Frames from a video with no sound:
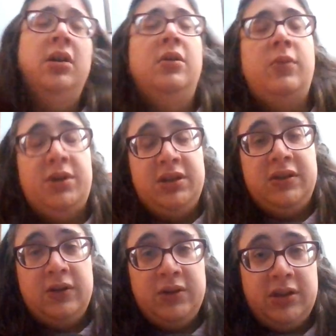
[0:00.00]
which
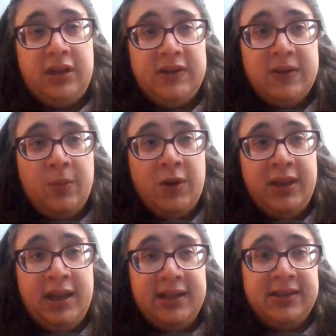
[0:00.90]
is usually someone
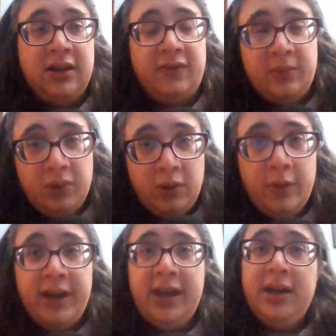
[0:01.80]
that is
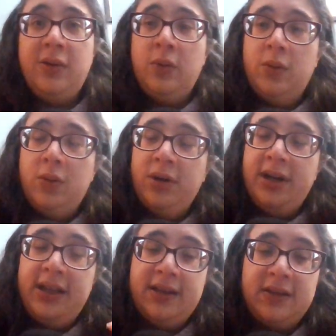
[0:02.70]
self-employed or
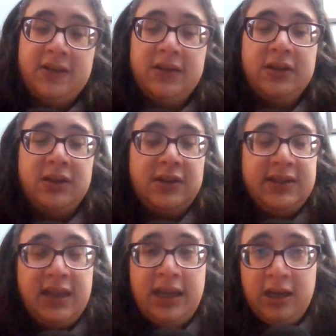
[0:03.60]
is
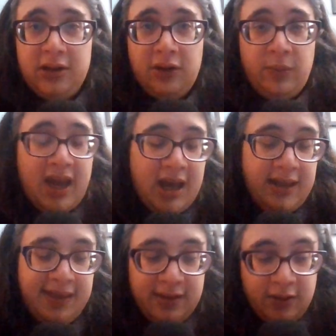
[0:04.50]
seeking a new
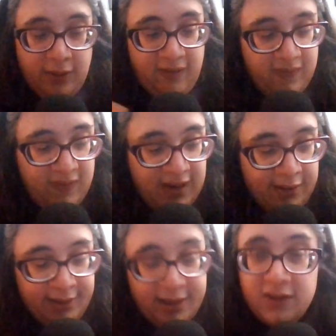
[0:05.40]
path. So it
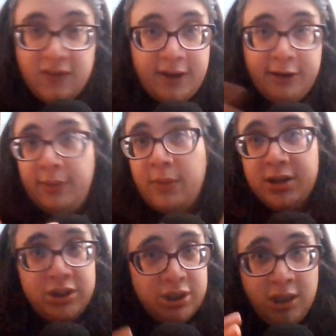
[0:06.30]
varies very
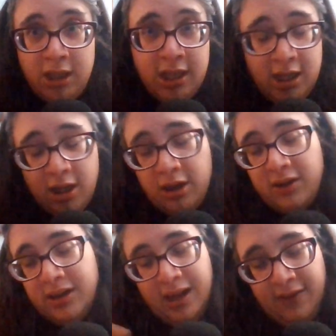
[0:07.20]
much, or
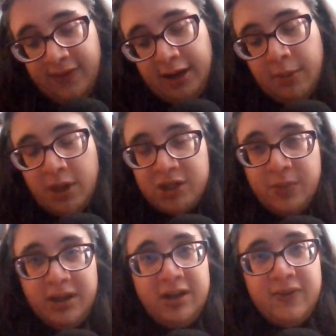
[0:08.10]
not very much,
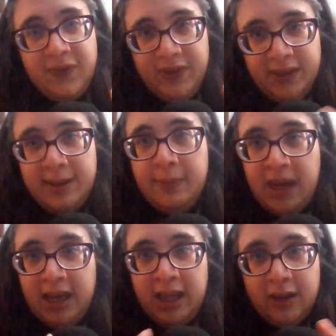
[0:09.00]
but the
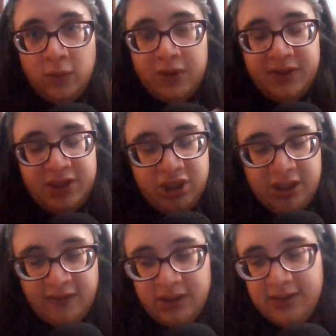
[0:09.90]
meaning will
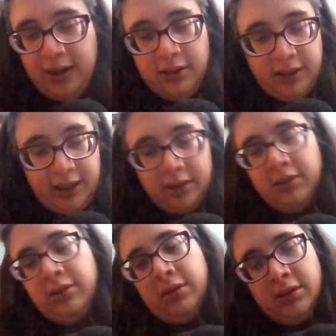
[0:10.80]
shift subtly
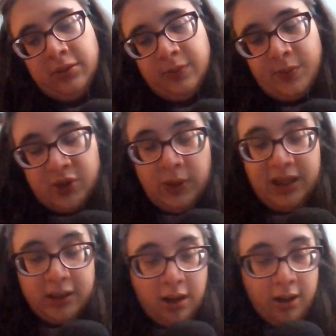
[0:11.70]
between
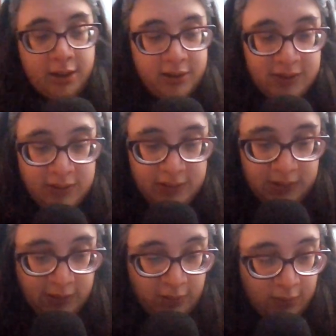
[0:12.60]
the cards.
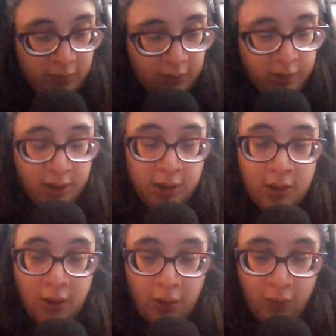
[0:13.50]
So
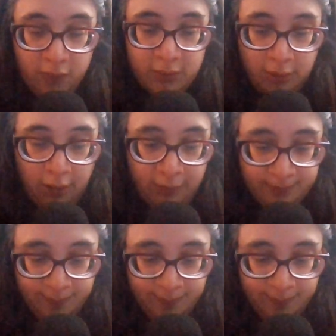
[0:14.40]
overall,